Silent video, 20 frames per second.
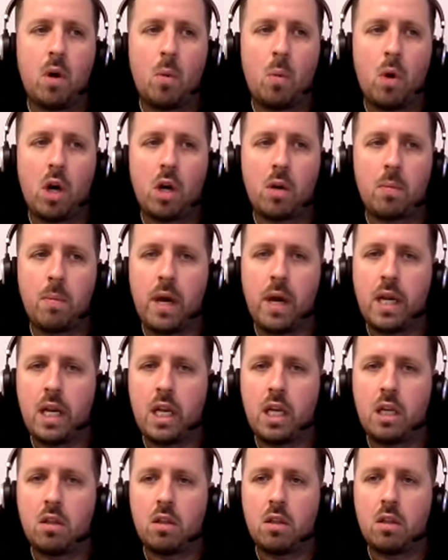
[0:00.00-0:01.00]
I work
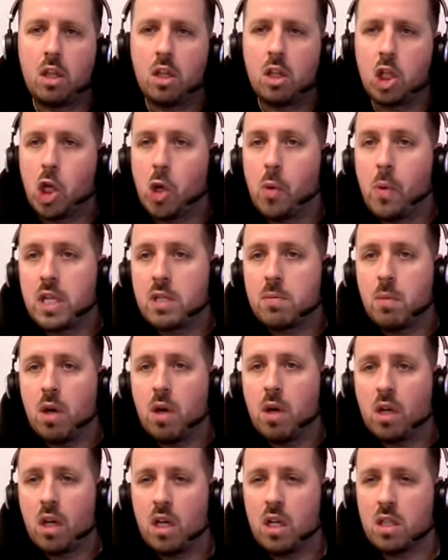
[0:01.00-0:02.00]
mainly the U S
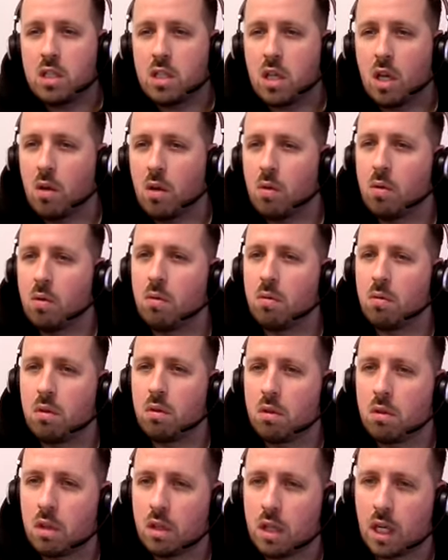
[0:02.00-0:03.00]
market, so
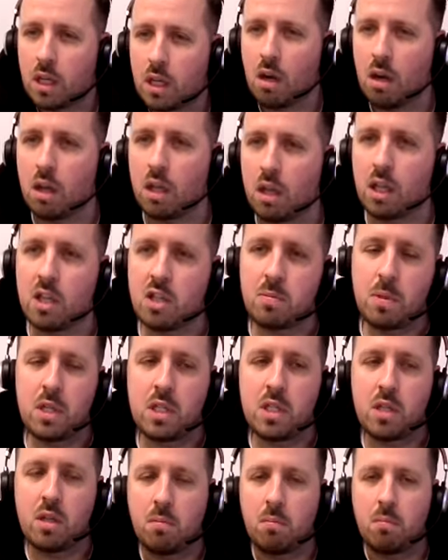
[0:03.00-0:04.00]
that kind of gives me
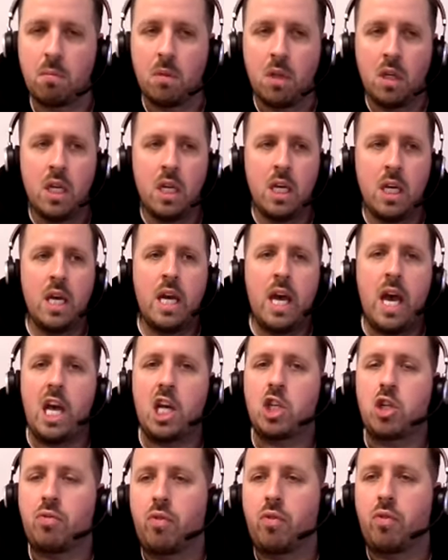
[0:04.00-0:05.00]
some
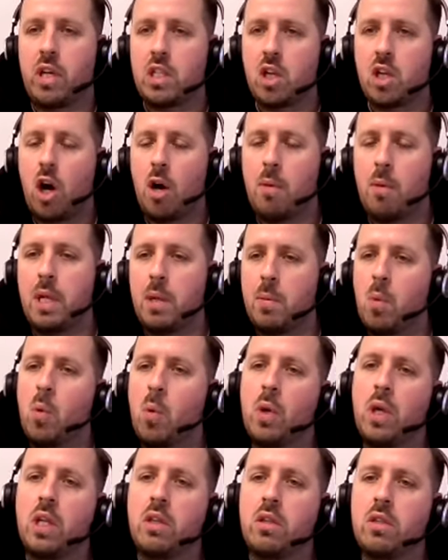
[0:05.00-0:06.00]
extra free time in the
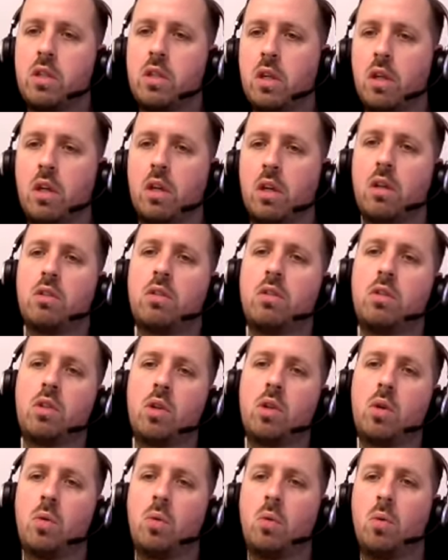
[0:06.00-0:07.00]
morning to to
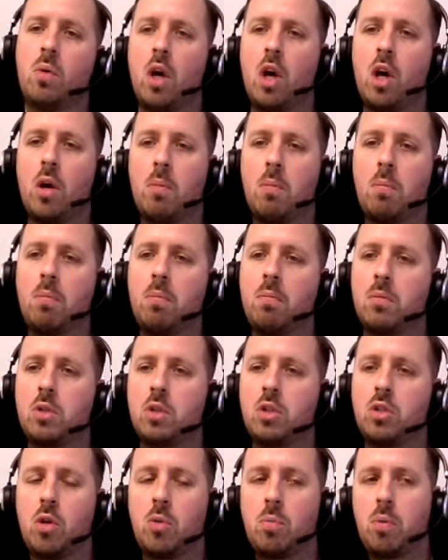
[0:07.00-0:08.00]
do um,
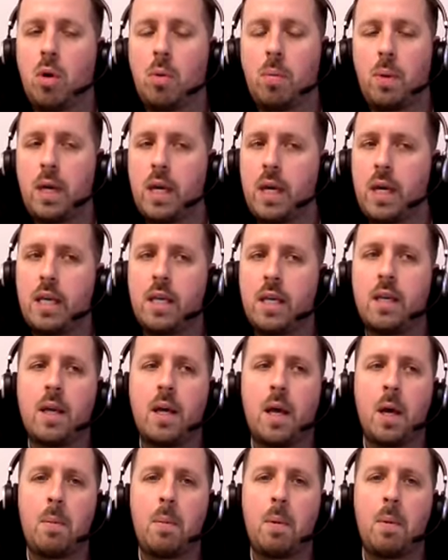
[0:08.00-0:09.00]
to do property
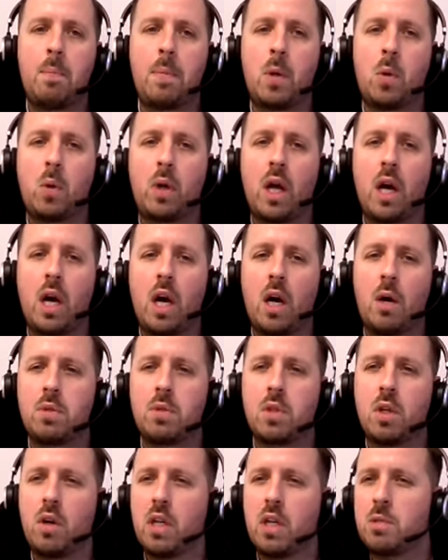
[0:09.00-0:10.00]
um, and build that up.
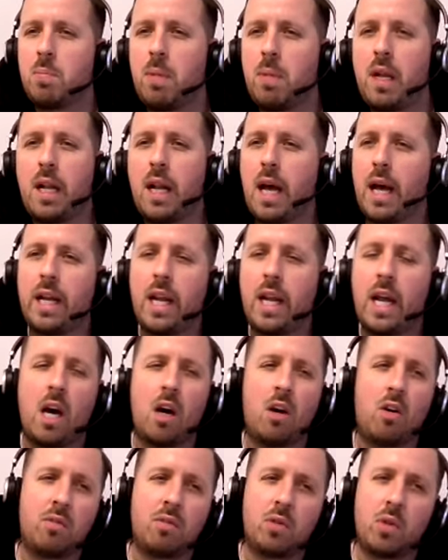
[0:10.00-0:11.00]
So I split that
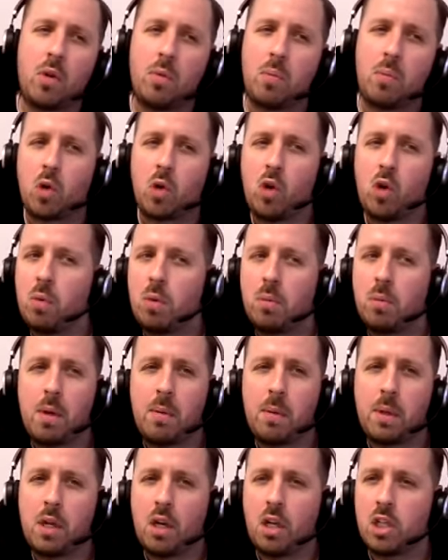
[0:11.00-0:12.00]
now of doing recruitment
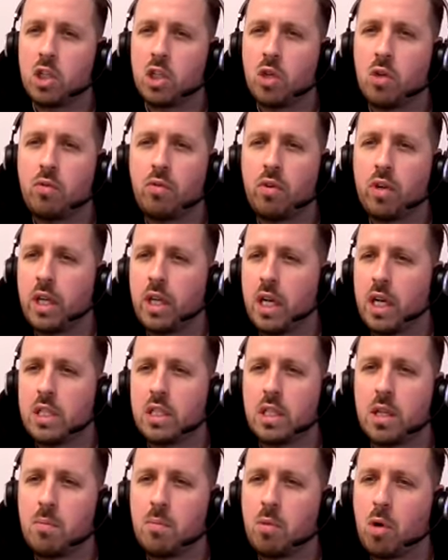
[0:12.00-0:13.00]
maybe kind of two, three
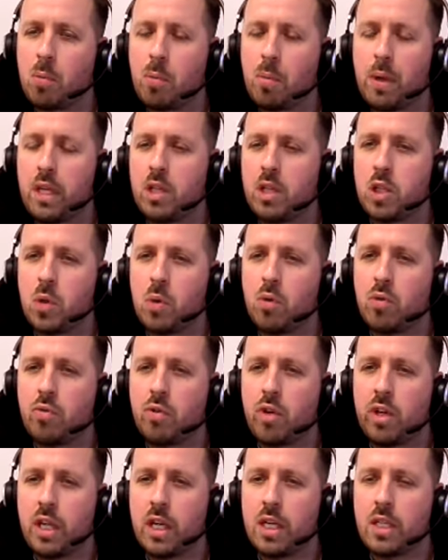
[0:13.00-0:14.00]
days, and then property two or
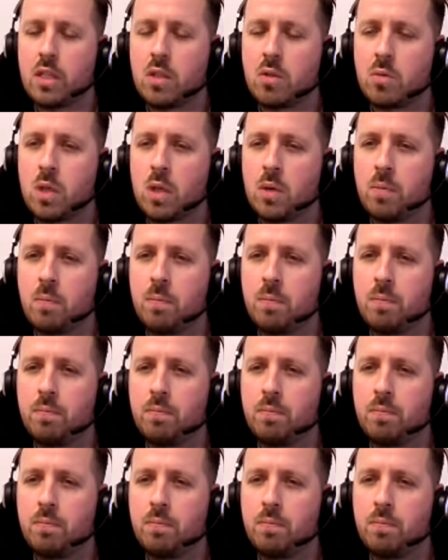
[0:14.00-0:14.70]
three days as well.